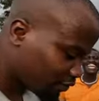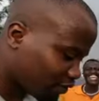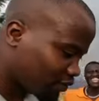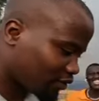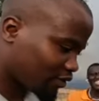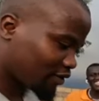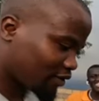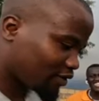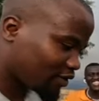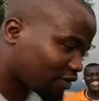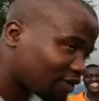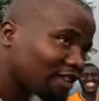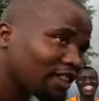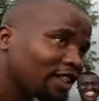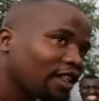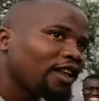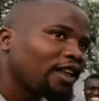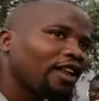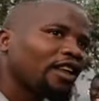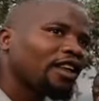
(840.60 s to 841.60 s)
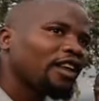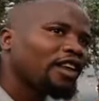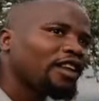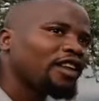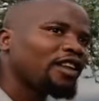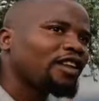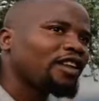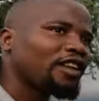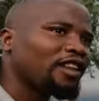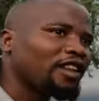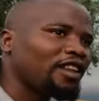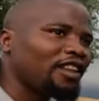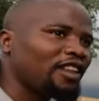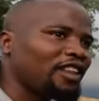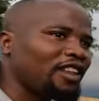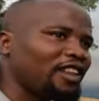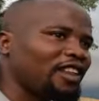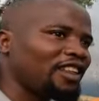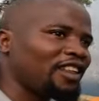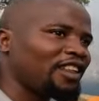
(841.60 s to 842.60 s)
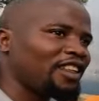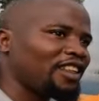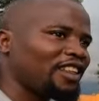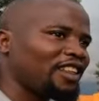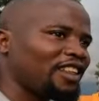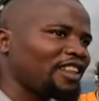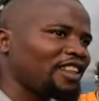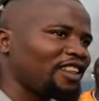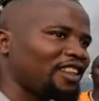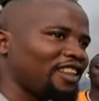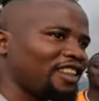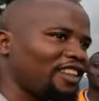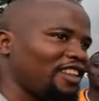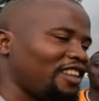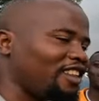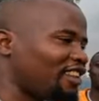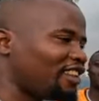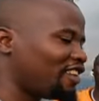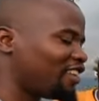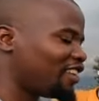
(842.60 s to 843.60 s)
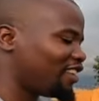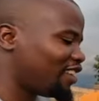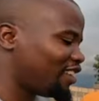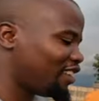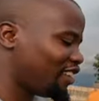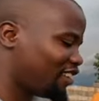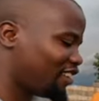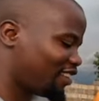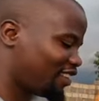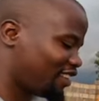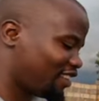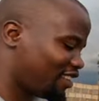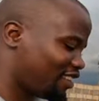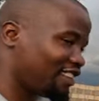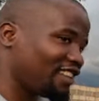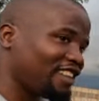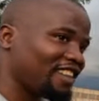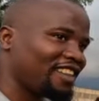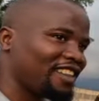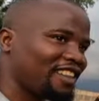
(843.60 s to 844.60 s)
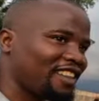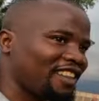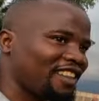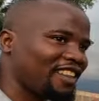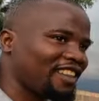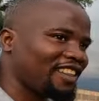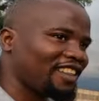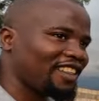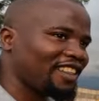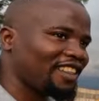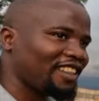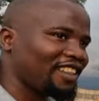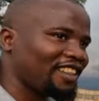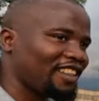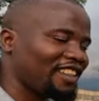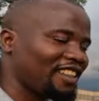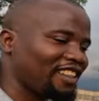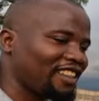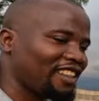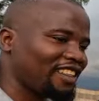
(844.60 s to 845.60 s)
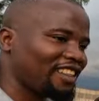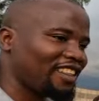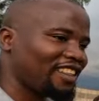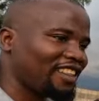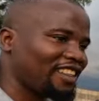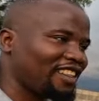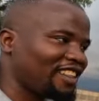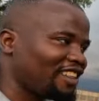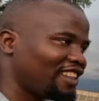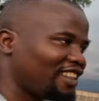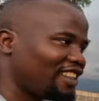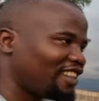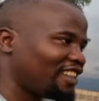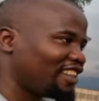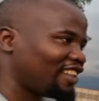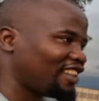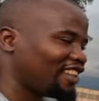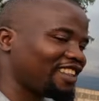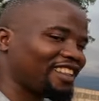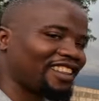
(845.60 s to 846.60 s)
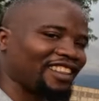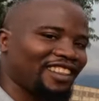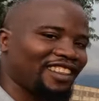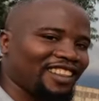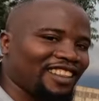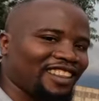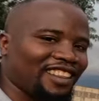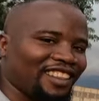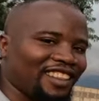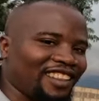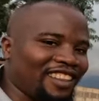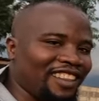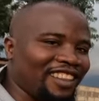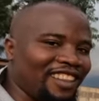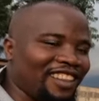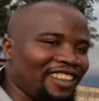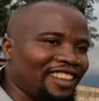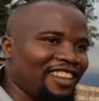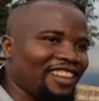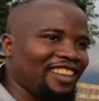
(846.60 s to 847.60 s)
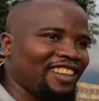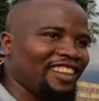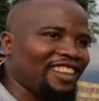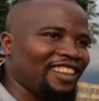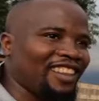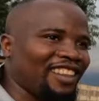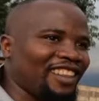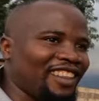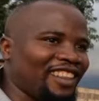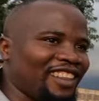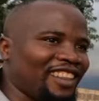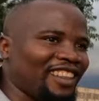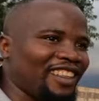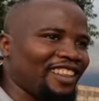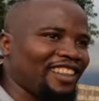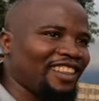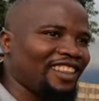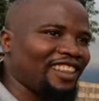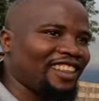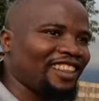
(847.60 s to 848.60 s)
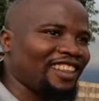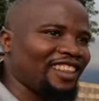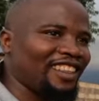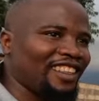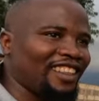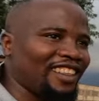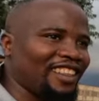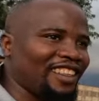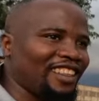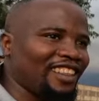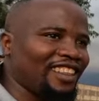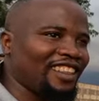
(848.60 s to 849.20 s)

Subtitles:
No, it's just that song. You know, your subscribers, we love you so much. So I don't wanted to sing that song because